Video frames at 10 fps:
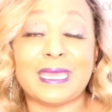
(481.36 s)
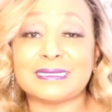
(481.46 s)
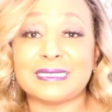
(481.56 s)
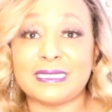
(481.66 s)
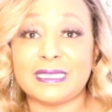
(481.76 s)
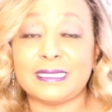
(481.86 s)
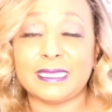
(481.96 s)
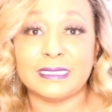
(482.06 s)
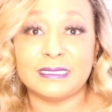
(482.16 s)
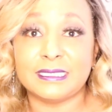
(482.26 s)
as I say, at
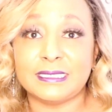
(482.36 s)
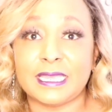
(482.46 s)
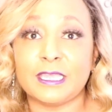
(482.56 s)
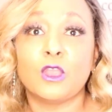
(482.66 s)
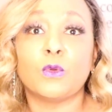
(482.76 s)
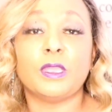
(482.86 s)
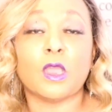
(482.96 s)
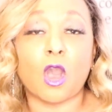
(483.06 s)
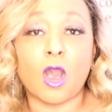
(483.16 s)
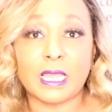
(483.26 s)
the end of the day, we
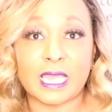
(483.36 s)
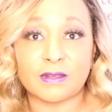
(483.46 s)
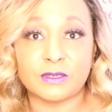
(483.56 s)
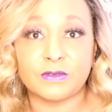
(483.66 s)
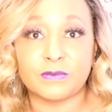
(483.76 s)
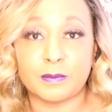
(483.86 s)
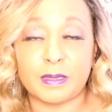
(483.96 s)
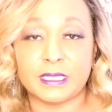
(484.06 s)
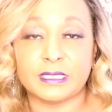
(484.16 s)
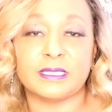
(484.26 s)
all have our different
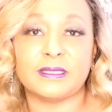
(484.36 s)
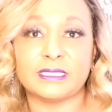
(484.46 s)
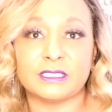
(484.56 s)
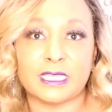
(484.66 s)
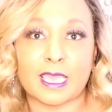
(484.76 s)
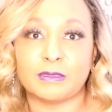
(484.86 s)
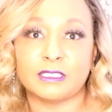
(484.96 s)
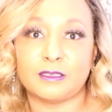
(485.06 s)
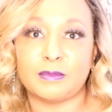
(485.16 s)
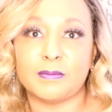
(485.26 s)
opinions, and that just
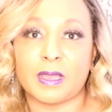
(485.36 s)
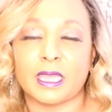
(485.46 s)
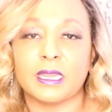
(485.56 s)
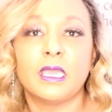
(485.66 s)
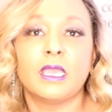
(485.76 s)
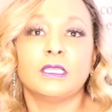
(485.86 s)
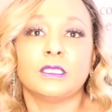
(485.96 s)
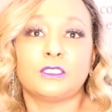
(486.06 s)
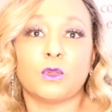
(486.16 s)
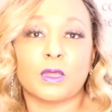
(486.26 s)
happens to be mine.
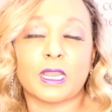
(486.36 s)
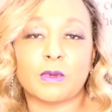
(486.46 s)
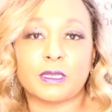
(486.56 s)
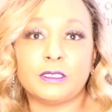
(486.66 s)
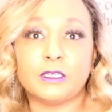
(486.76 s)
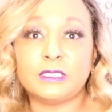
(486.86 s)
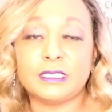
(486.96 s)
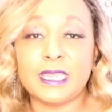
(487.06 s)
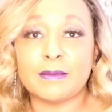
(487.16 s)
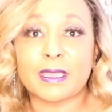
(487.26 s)
So what I want to know
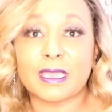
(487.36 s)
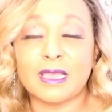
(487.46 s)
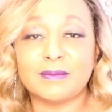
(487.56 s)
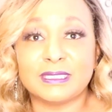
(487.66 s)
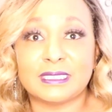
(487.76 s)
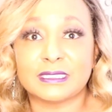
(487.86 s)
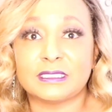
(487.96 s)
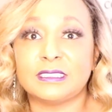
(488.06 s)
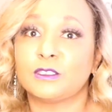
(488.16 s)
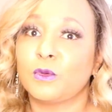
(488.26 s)
today in my comment
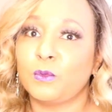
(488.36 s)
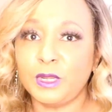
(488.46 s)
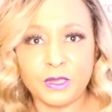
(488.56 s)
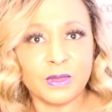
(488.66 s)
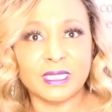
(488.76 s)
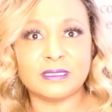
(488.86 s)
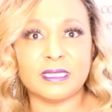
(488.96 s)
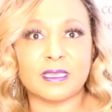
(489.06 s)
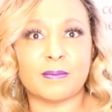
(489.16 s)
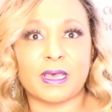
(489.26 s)
section is, what do you guys
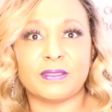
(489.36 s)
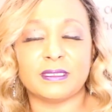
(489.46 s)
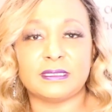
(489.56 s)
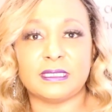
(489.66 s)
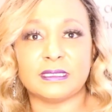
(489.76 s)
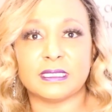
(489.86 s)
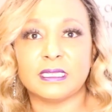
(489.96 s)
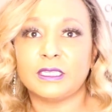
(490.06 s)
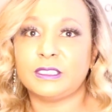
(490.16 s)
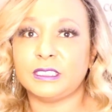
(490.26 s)
think about this season?
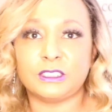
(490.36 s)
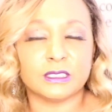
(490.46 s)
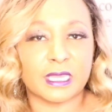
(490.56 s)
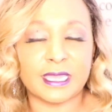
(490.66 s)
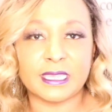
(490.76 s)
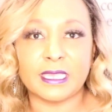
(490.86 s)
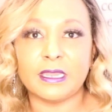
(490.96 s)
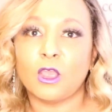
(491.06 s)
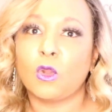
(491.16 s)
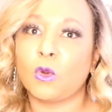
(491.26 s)
Did you like
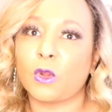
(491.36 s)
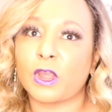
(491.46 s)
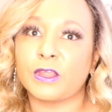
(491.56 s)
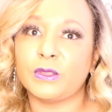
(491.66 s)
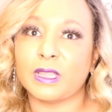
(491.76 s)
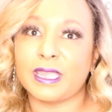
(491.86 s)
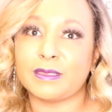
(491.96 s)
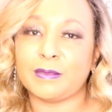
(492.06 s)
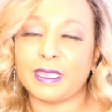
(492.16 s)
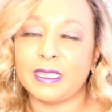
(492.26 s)
it, or are you
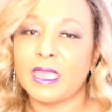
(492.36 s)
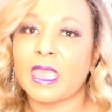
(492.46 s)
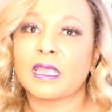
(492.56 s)
like me?